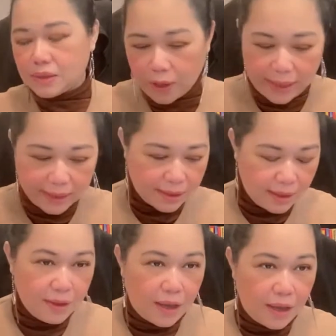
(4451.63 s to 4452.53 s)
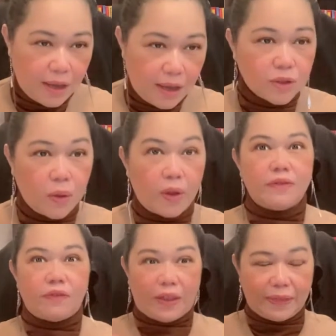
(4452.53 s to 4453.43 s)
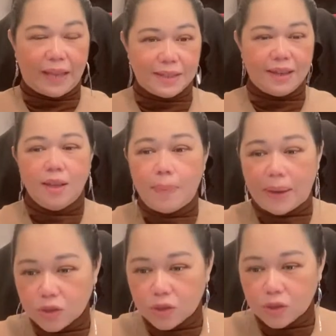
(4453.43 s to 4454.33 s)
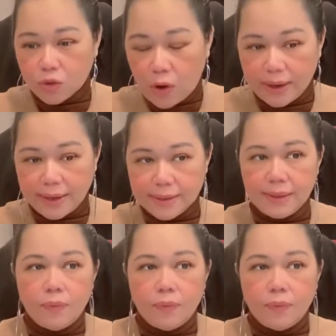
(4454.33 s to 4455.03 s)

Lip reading: I do not say fantastic, but it's quite nice.